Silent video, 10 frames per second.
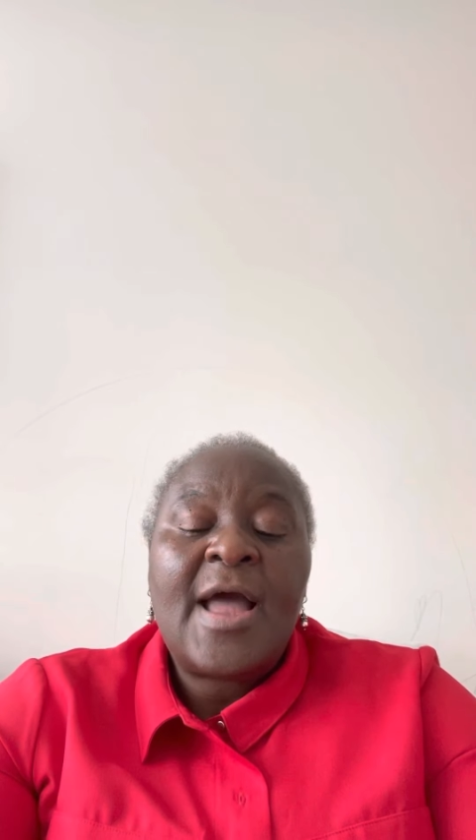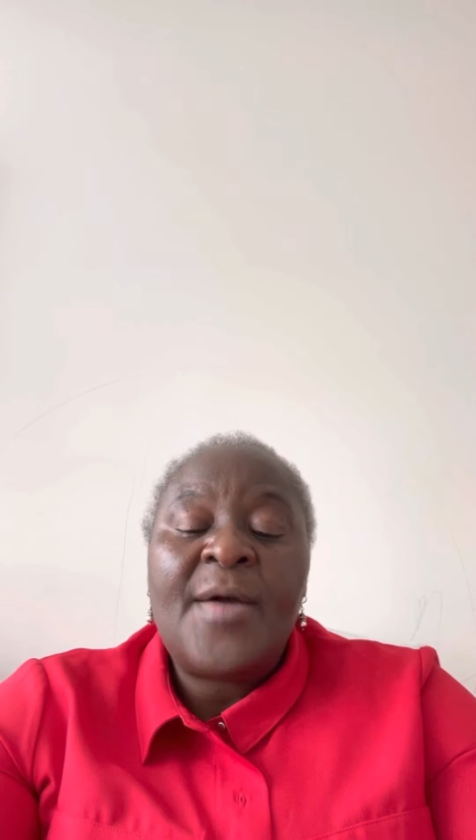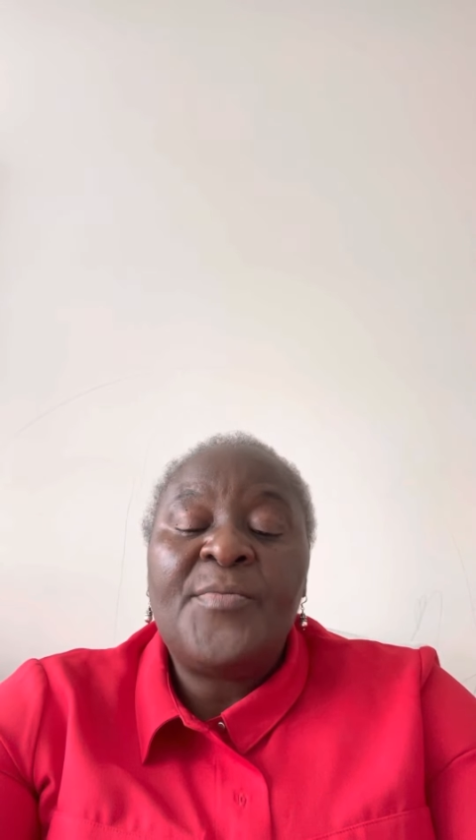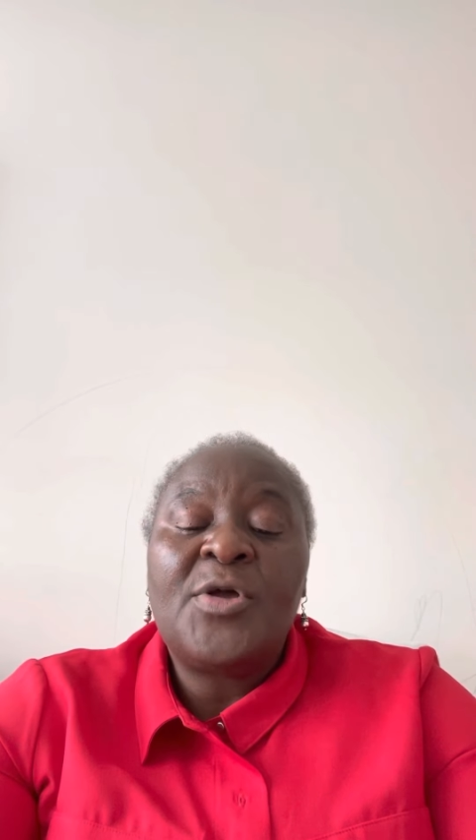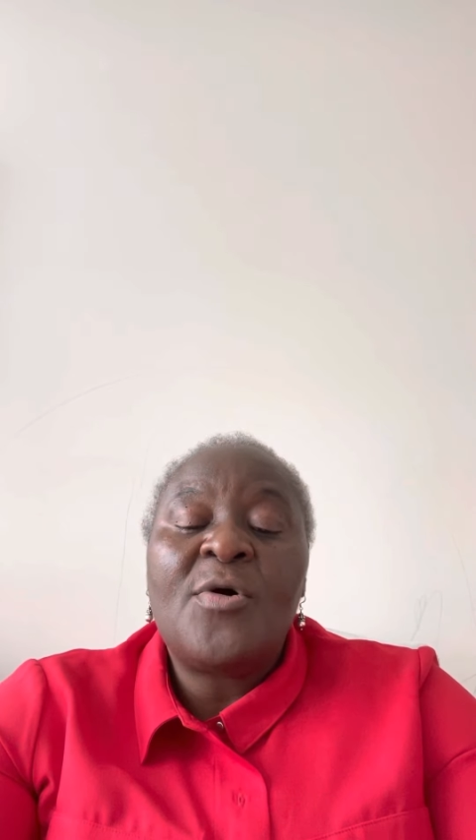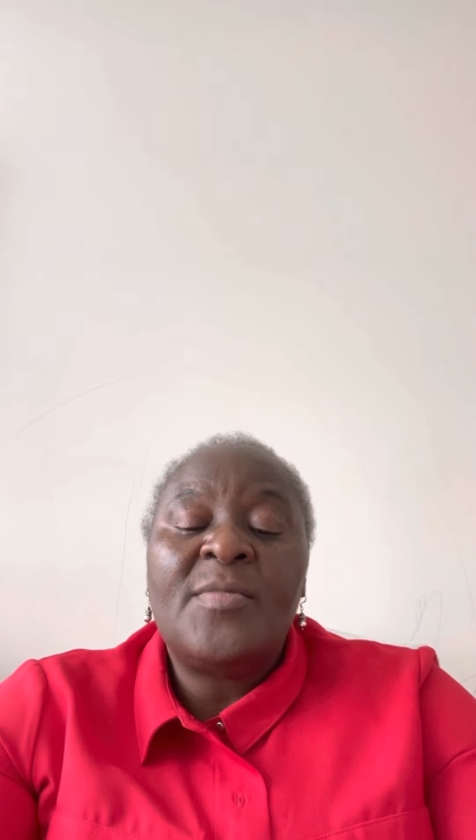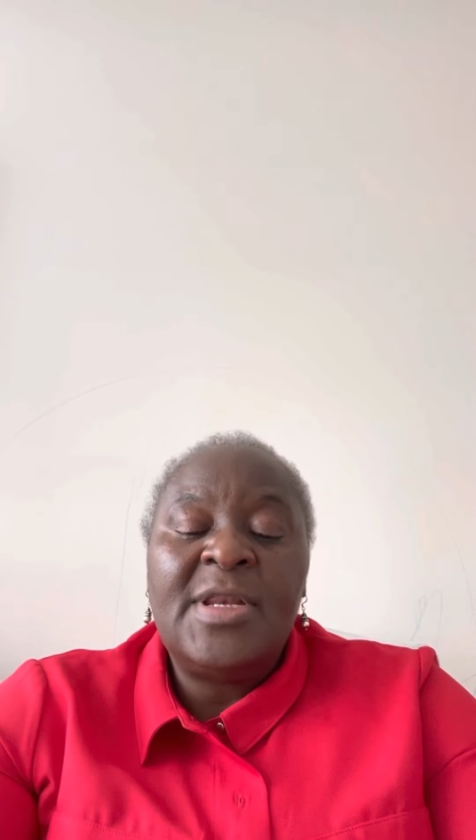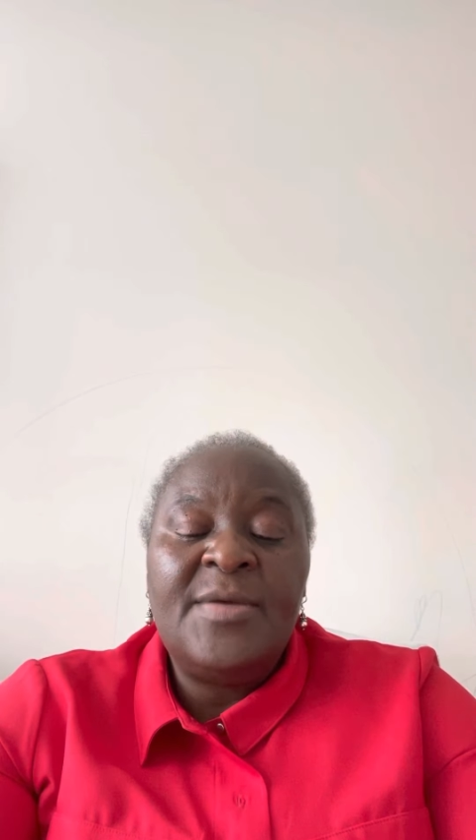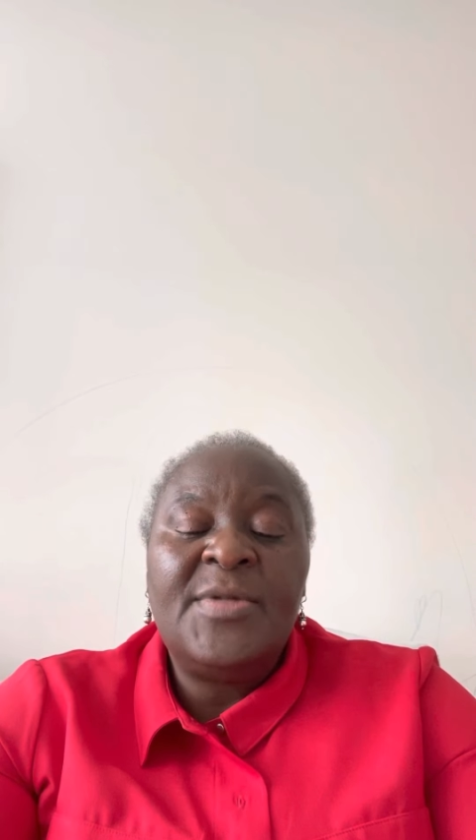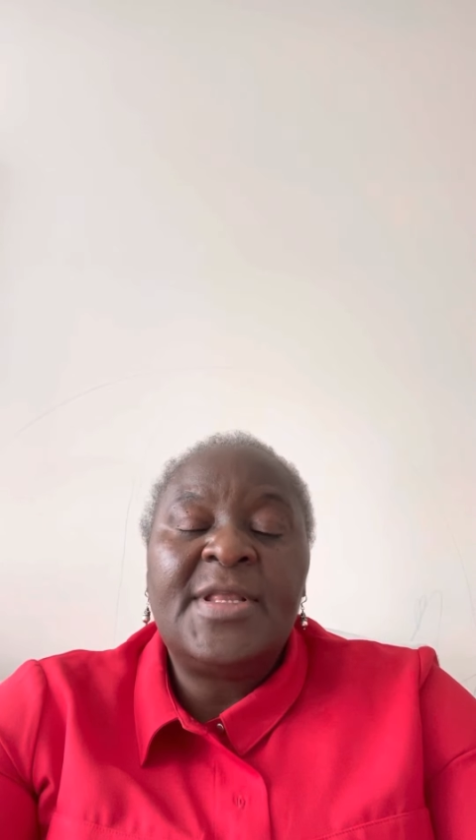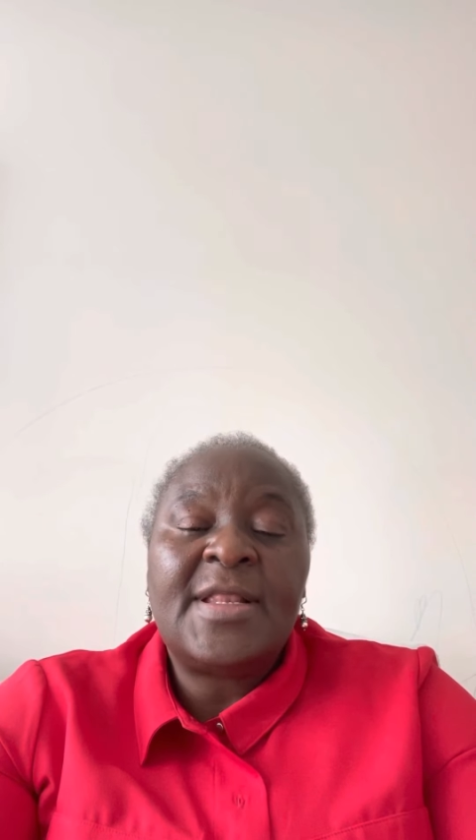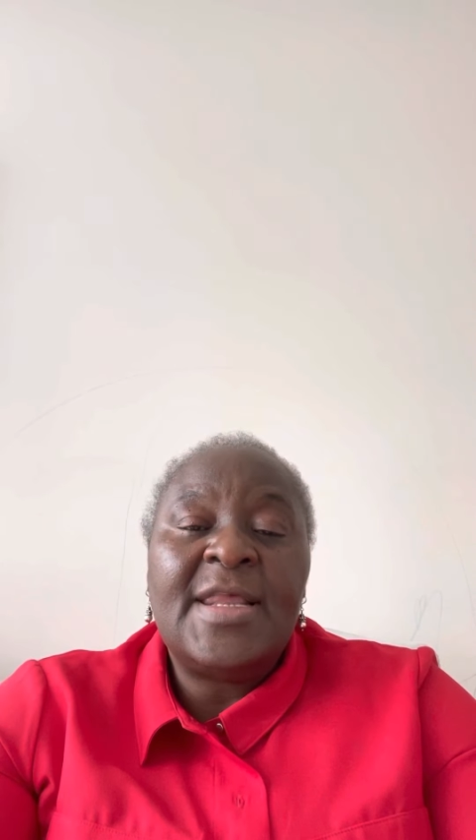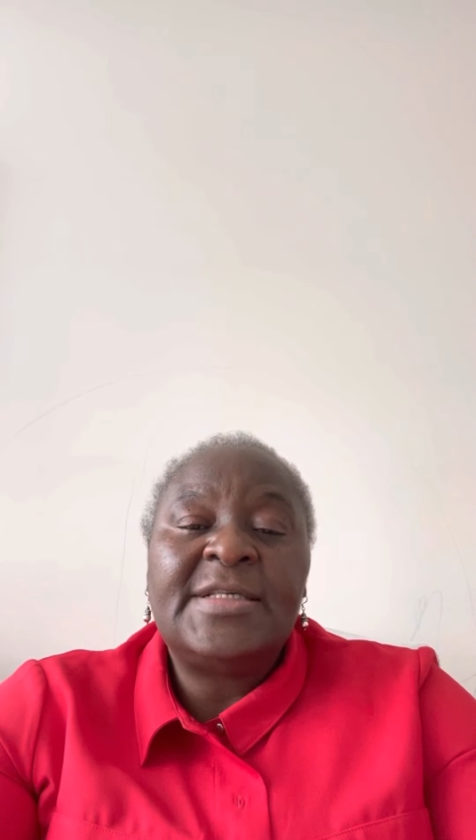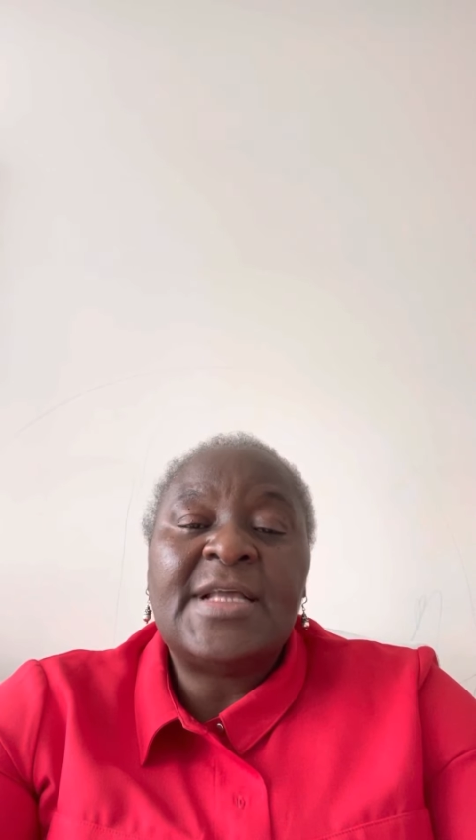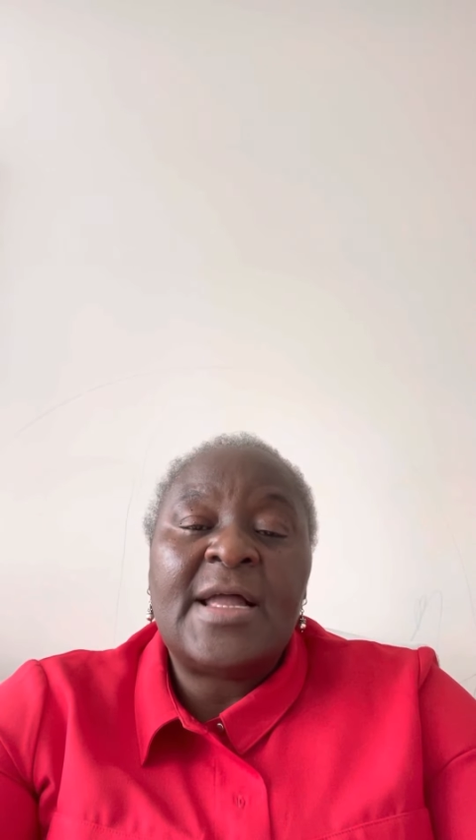and become limitless